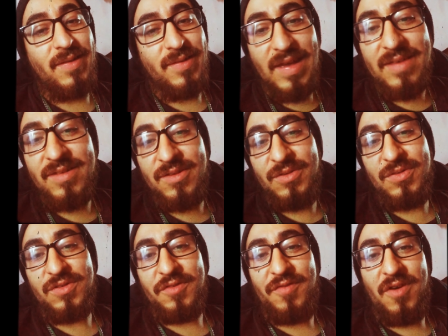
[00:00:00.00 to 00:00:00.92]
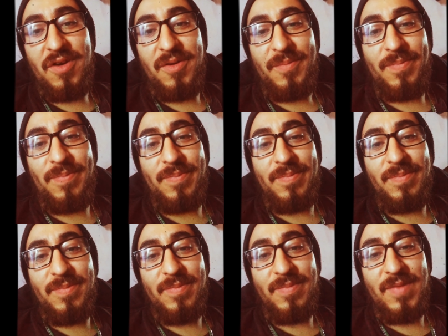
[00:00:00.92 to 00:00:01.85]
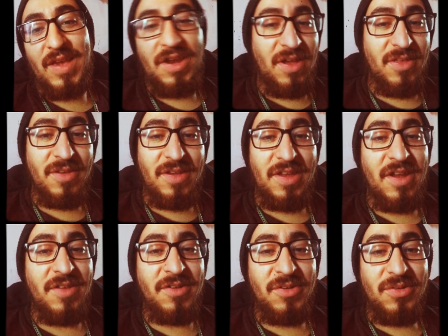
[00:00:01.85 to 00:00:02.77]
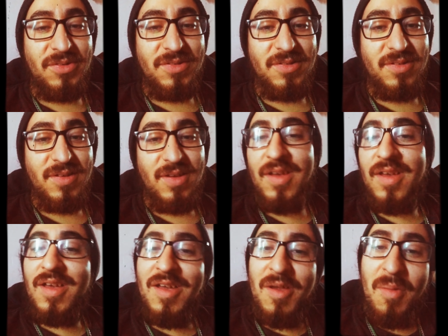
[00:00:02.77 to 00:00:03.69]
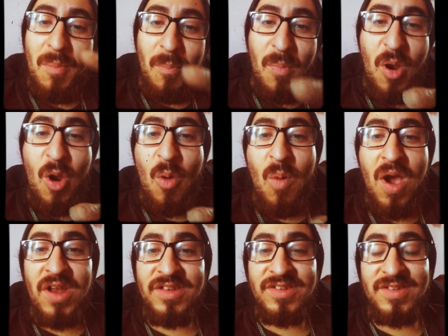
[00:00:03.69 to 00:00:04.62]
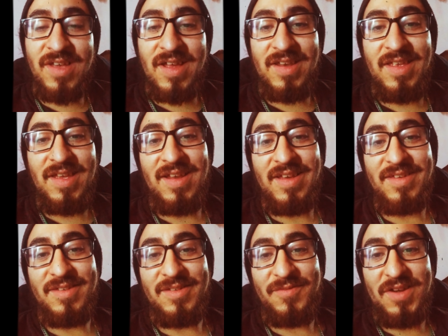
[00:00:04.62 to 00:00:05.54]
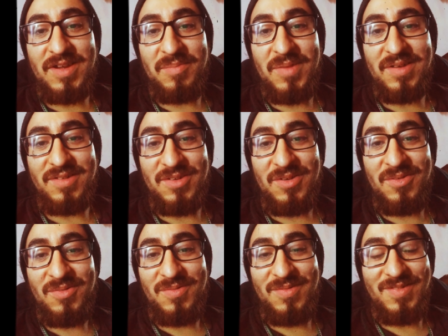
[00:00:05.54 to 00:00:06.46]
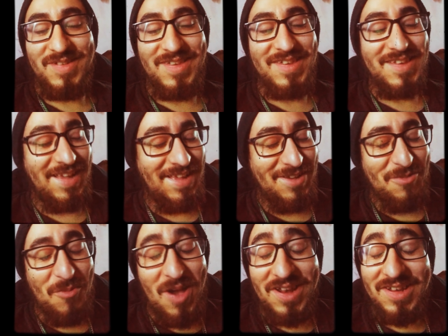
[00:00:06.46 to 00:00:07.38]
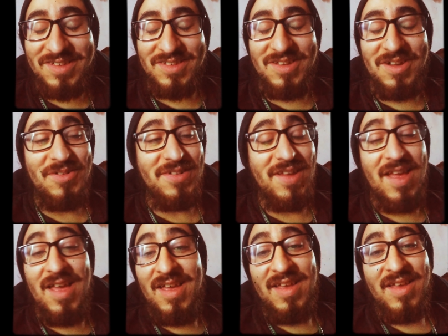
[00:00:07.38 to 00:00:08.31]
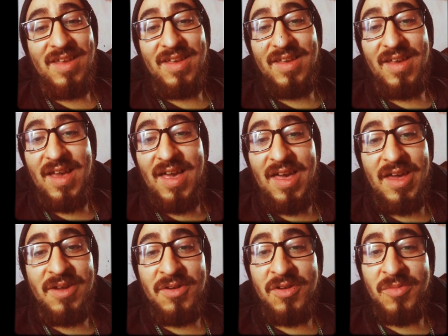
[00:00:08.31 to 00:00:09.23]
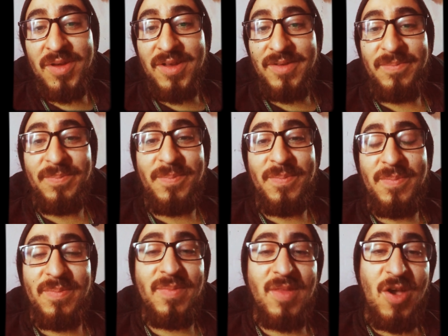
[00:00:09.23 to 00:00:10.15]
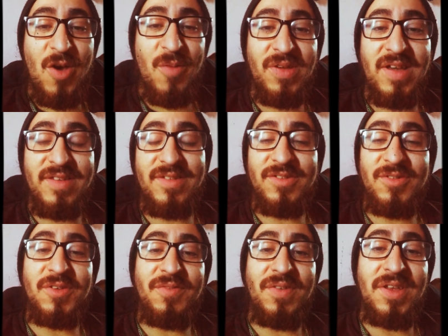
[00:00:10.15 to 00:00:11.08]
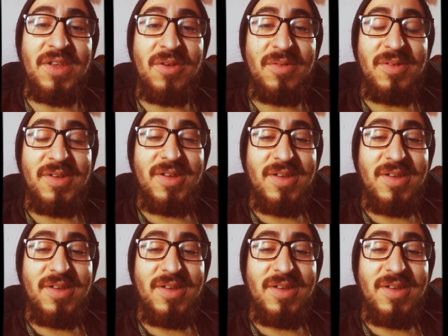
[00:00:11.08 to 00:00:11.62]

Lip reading: That's the news so far. In other news, marijuana just got legalized in fucking Mexico. Why I look stoned? I don't know, man. I hope you guys enjoy the video.